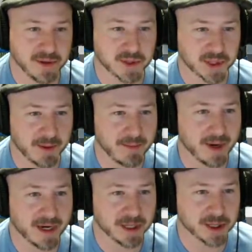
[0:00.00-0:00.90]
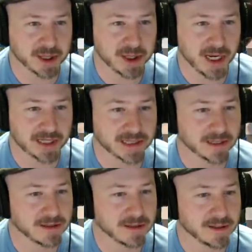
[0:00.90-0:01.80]
use all my money just yet,
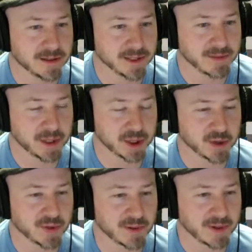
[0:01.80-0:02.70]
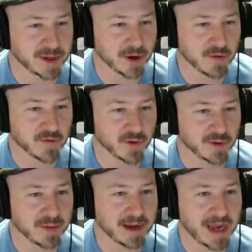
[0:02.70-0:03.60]
so I'm not sure what I'm going to go for
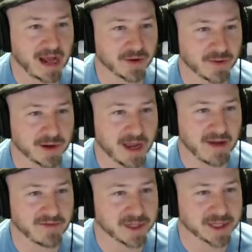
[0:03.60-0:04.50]
with my gallery. I haven't